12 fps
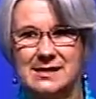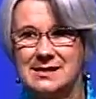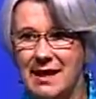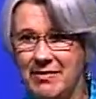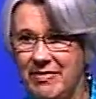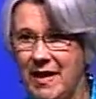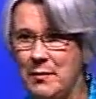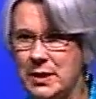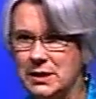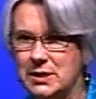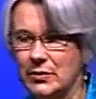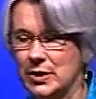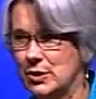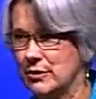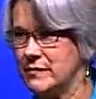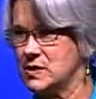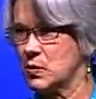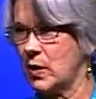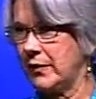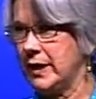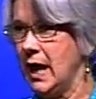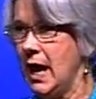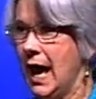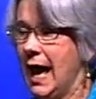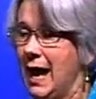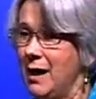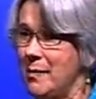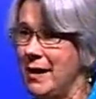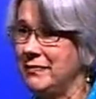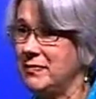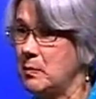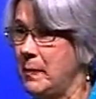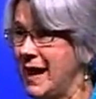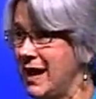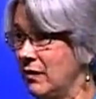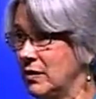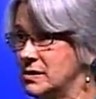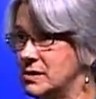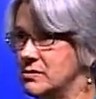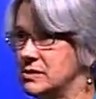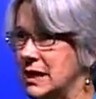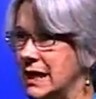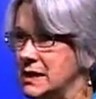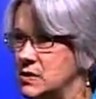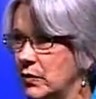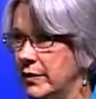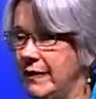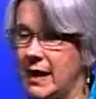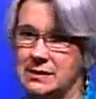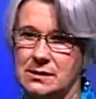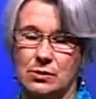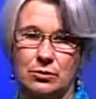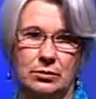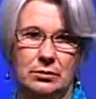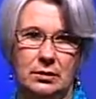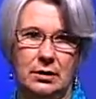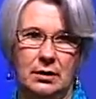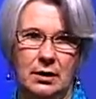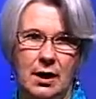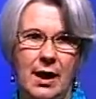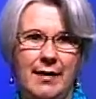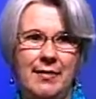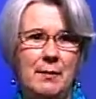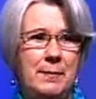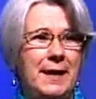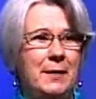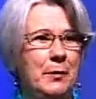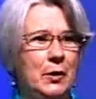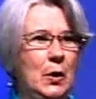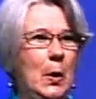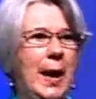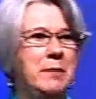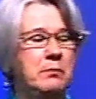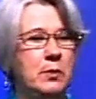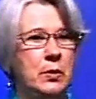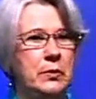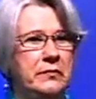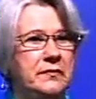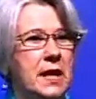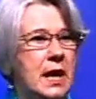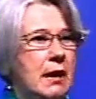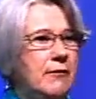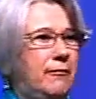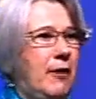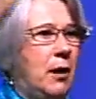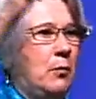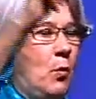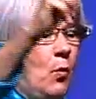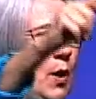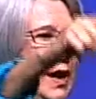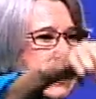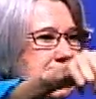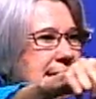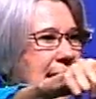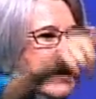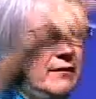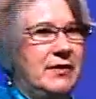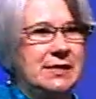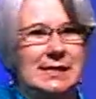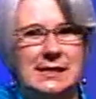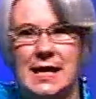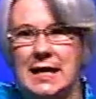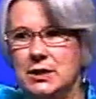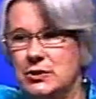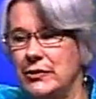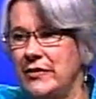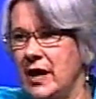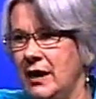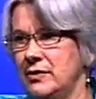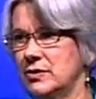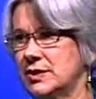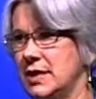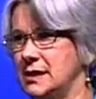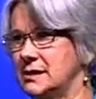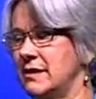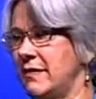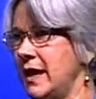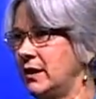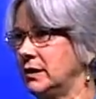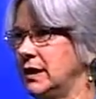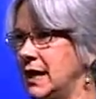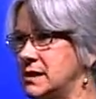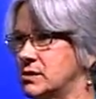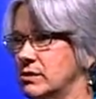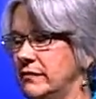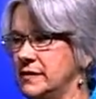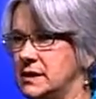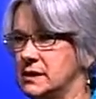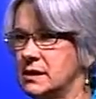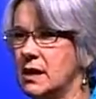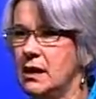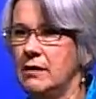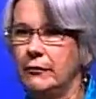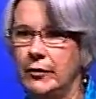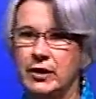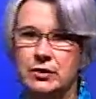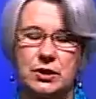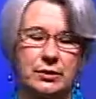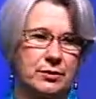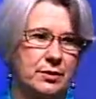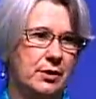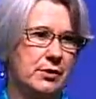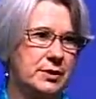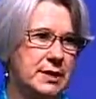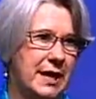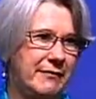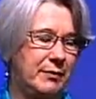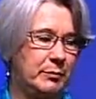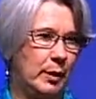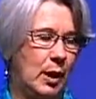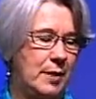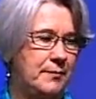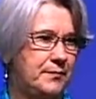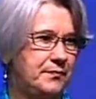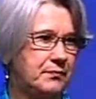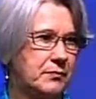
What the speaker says: Sent them into a nervous worry. How about the parents whose kids were in that school? The people who had moved from one side of the state to the other state so they could get services for their children who are deaf and blind.